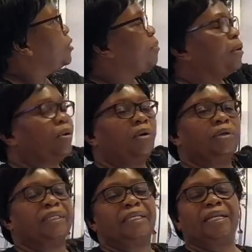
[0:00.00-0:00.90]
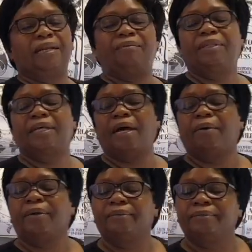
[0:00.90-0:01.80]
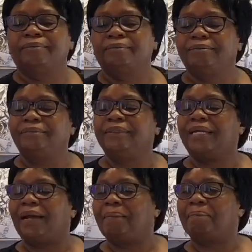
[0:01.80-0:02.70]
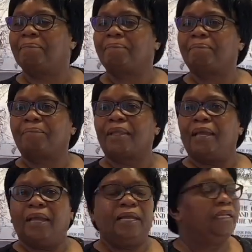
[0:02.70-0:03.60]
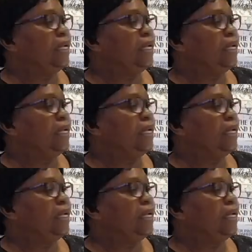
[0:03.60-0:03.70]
to be called at the 11th hour. Yeah? And